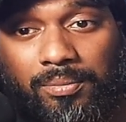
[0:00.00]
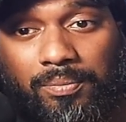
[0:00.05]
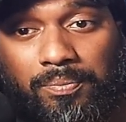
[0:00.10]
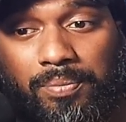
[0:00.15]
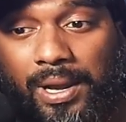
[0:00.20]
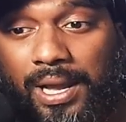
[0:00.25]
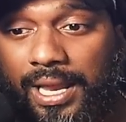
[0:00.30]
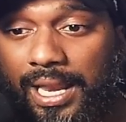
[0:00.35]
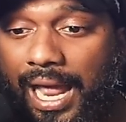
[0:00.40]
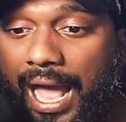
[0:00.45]

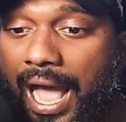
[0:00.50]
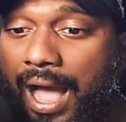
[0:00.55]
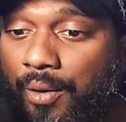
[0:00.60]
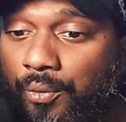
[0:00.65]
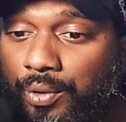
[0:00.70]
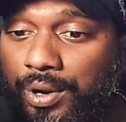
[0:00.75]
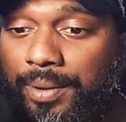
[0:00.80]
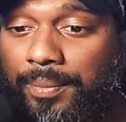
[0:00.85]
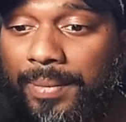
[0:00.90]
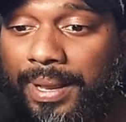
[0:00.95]
But I
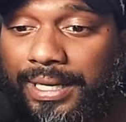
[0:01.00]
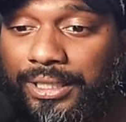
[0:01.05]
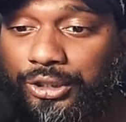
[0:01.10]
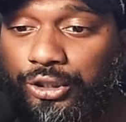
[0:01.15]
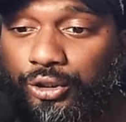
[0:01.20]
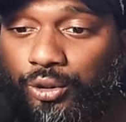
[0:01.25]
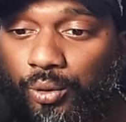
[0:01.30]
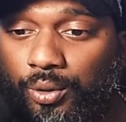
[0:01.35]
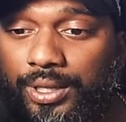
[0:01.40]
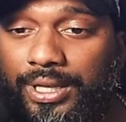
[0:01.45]
want to make
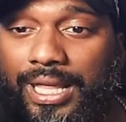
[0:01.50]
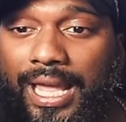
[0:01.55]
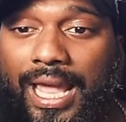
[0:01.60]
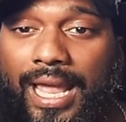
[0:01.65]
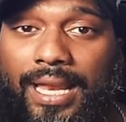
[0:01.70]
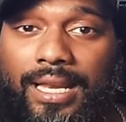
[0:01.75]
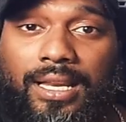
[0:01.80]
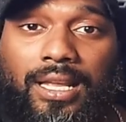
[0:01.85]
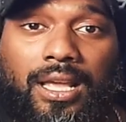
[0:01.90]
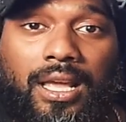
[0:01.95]
sure
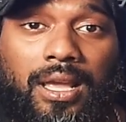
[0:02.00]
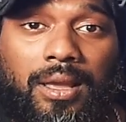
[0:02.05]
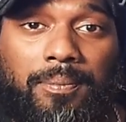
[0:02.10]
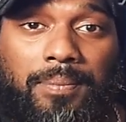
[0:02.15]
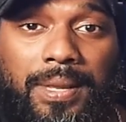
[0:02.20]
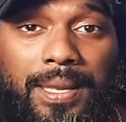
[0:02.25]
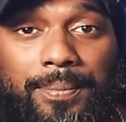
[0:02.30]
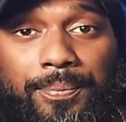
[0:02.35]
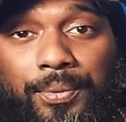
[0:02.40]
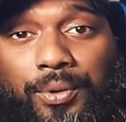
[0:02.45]
that
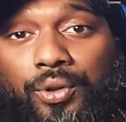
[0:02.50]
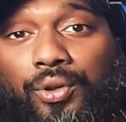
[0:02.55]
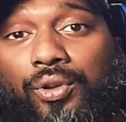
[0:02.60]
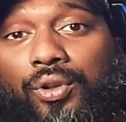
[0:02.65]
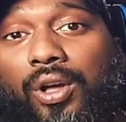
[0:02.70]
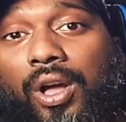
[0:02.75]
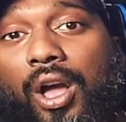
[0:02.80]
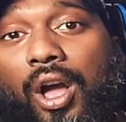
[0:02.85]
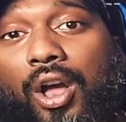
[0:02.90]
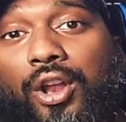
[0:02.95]

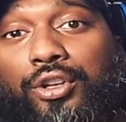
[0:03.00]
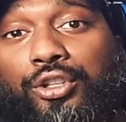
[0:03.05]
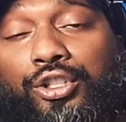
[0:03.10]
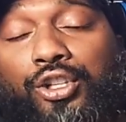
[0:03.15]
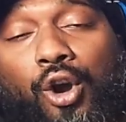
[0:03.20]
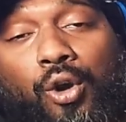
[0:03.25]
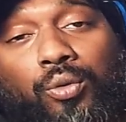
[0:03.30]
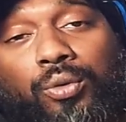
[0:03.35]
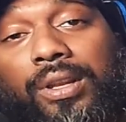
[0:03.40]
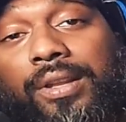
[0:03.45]
people
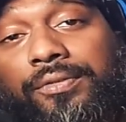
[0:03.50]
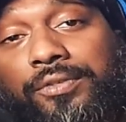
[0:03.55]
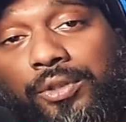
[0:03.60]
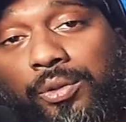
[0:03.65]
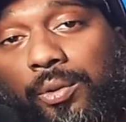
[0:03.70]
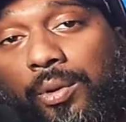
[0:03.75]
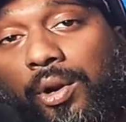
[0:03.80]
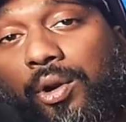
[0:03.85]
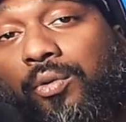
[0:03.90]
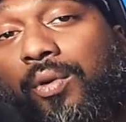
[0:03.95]
don't live to
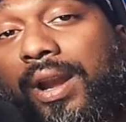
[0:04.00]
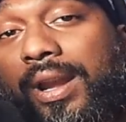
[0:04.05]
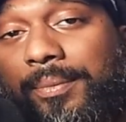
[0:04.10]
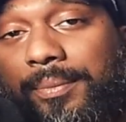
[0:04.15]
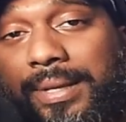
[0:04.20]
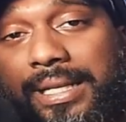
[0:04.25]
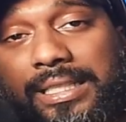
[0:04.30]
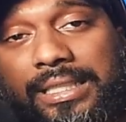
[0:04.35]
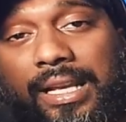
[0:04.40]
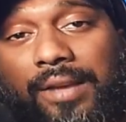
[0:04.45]
regret it,
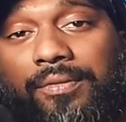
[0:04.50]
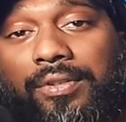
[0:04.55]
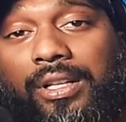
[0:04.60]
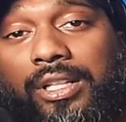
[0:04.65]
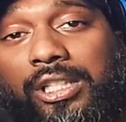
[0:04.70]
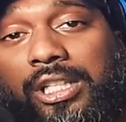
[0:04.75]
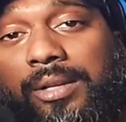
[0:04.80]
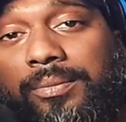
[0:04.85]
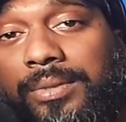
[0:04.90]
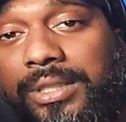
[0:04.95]
because I've
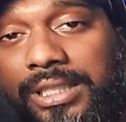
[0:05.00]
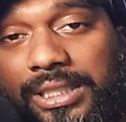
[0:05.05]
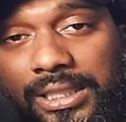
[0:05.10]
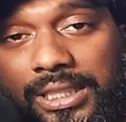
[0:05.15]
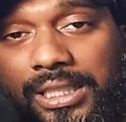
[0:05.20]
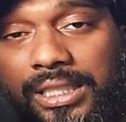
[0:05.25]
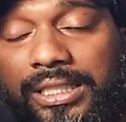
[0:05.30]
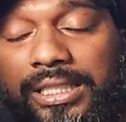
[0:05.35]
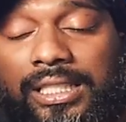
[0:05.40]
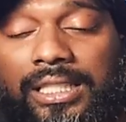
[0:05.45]
looked up the
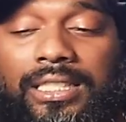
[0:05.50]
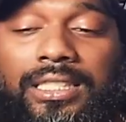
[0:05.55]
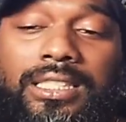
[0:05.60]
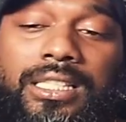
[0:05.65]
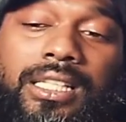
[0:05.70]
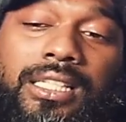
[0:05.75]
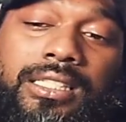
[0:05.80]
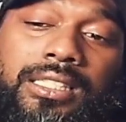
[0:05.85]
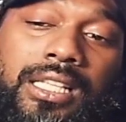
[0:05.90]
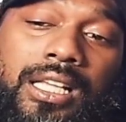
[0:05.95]

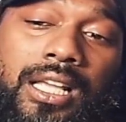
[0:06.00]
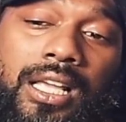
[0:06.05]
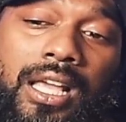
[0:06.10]
statistics.